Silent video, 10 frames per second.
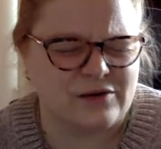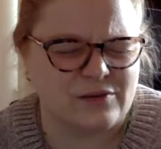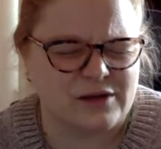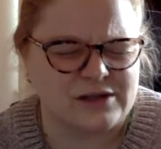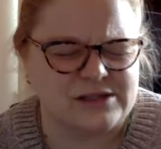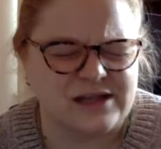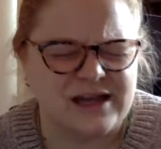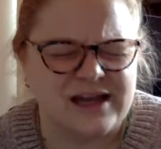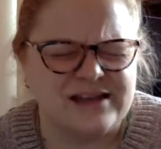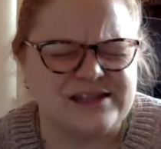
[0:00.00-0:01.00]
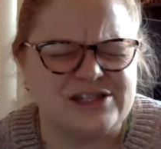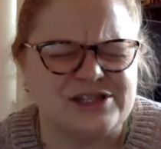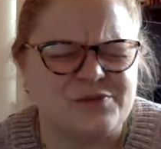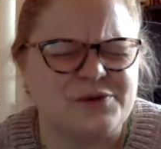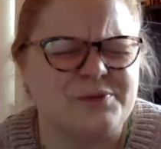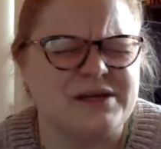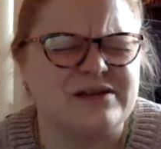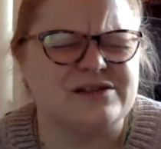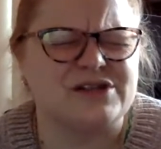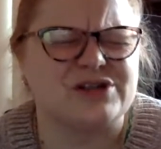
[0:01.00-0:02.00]
was, that she would
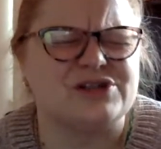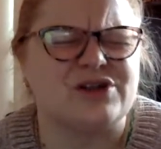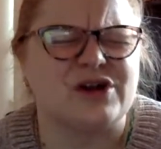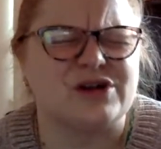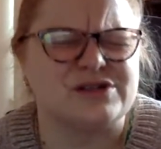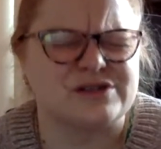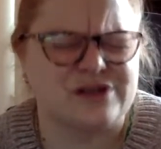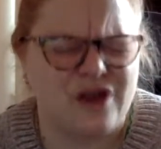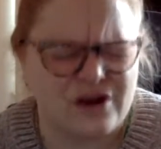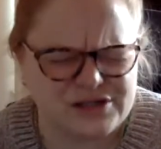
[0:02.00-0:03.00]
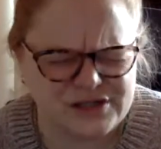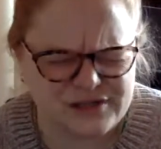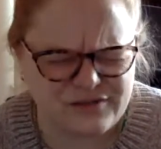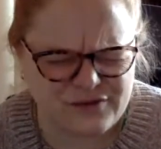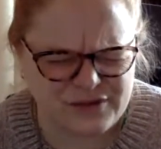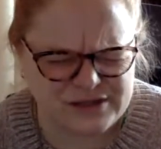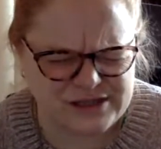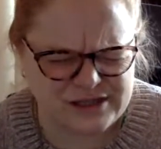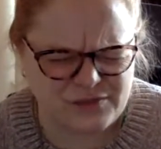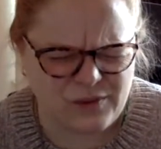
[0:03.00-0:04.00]
be judged harshly for this
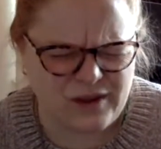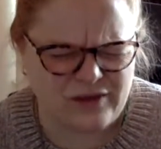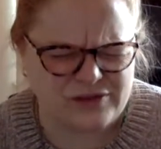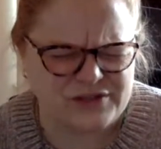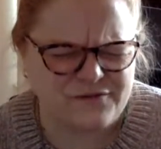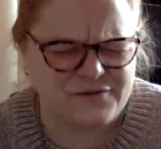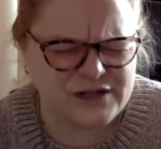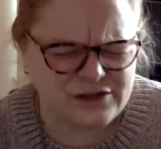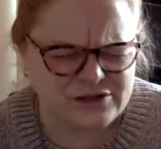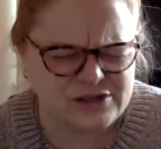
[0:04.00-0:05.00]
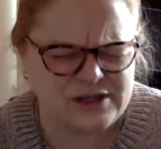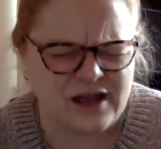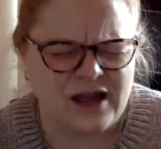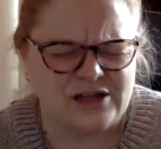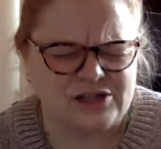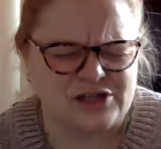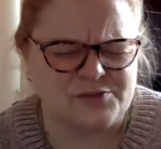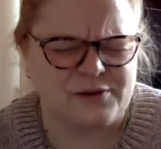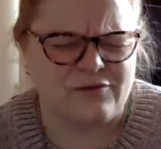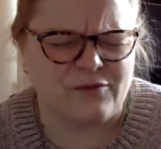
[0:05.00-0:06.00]
as well. She fears
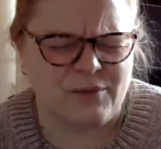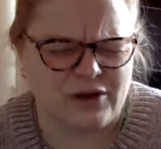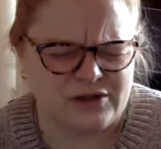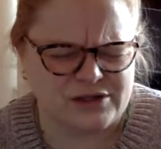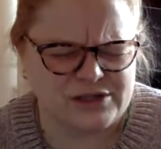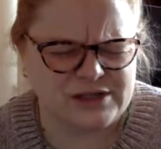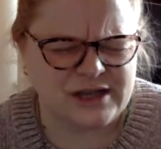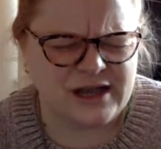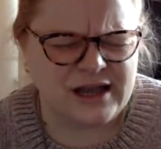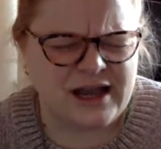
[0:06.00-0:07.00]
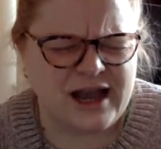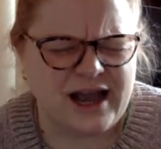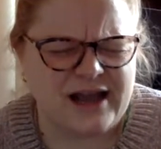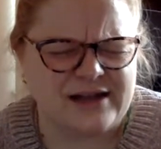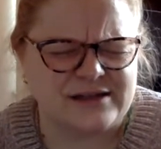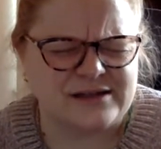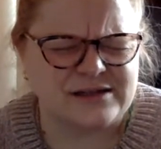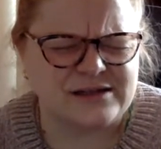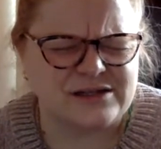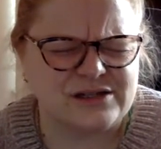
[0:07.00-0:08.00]
judgment from others. And
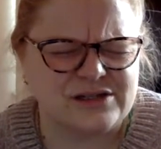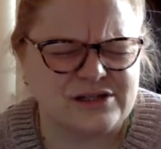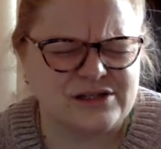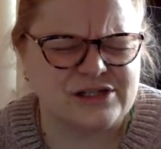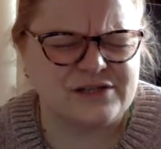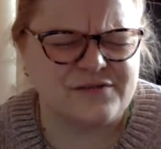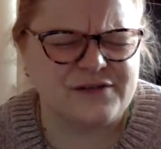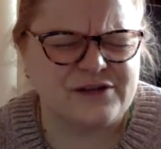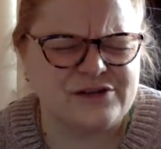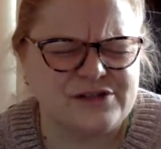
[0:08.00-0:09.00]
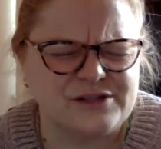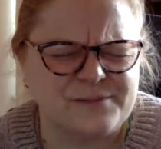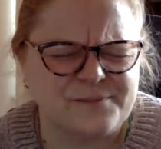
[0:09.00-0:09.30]
she fears